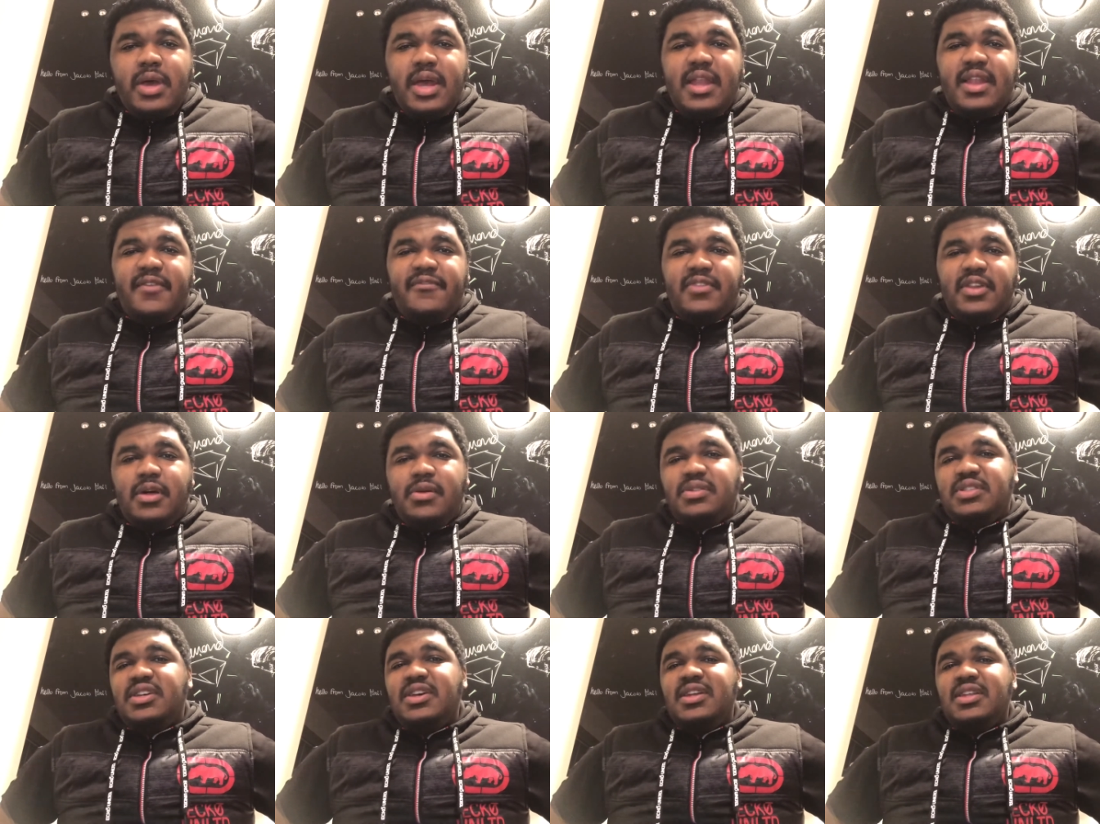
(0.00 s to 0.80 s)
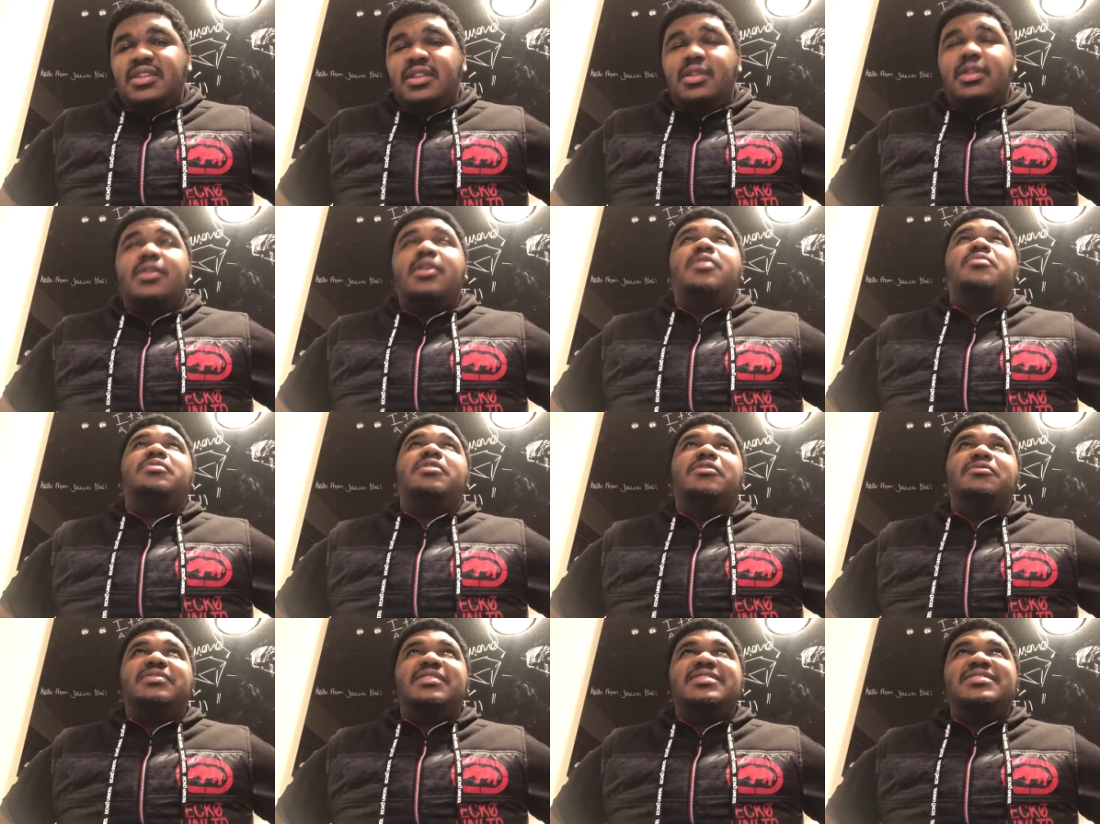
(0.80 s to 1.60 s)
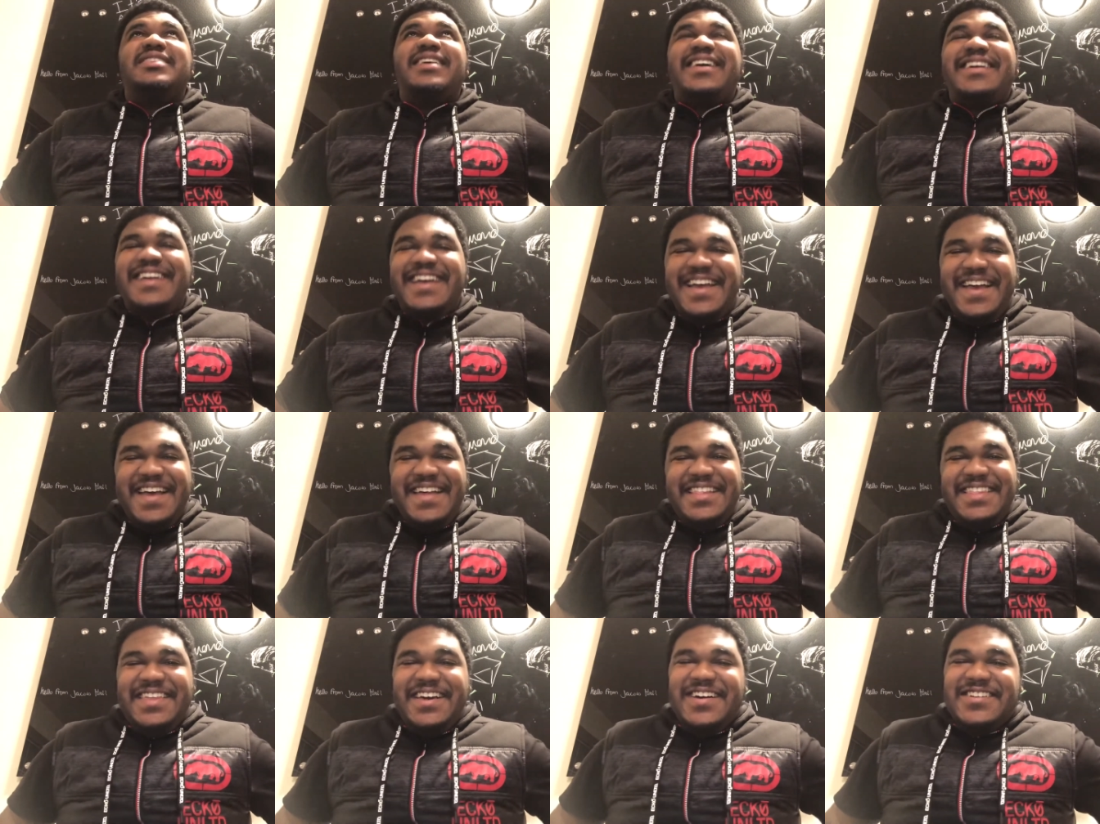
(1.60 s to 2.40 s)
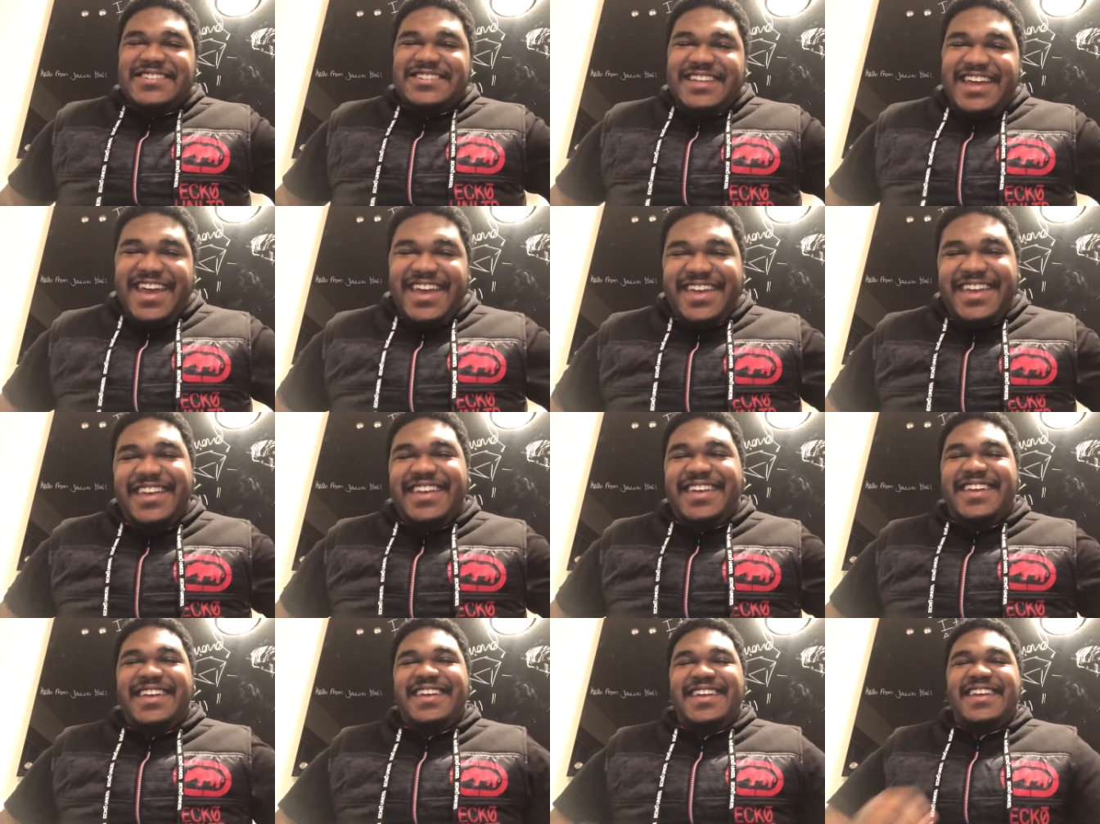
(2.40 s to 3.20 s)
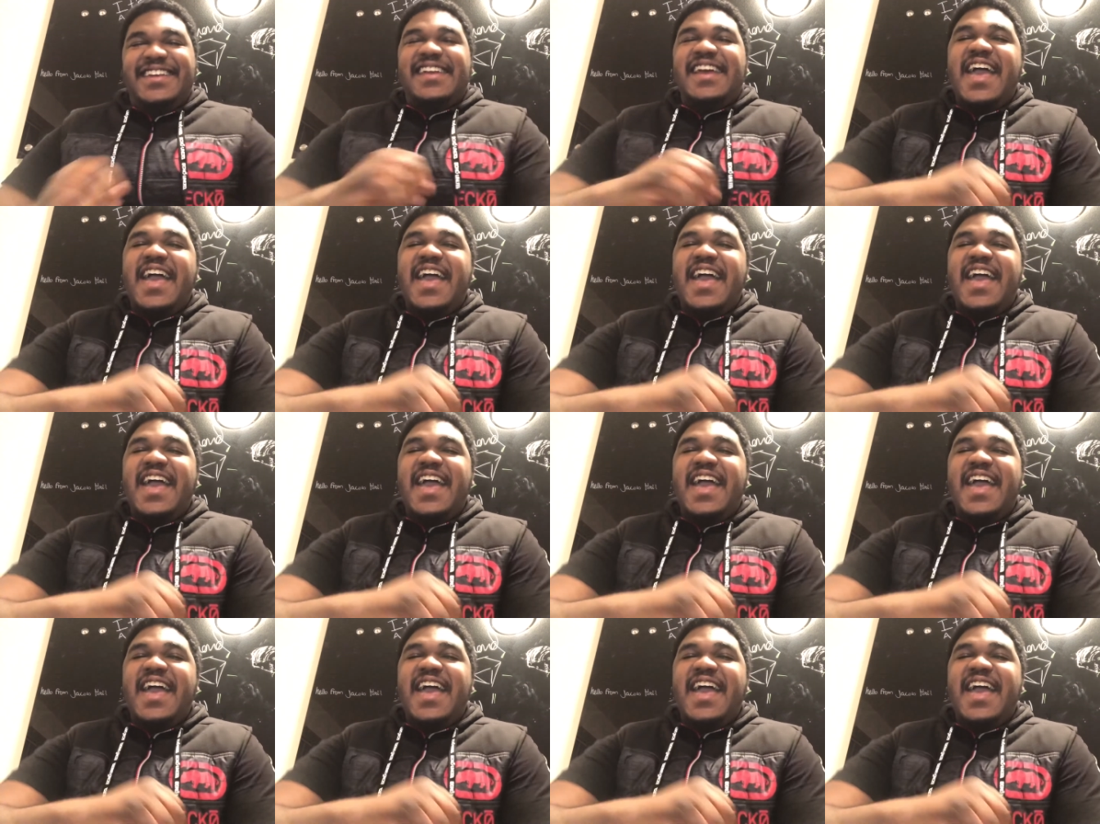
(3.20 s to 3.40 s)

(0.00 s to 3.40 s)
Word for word: and of little T, little, little TJ, little J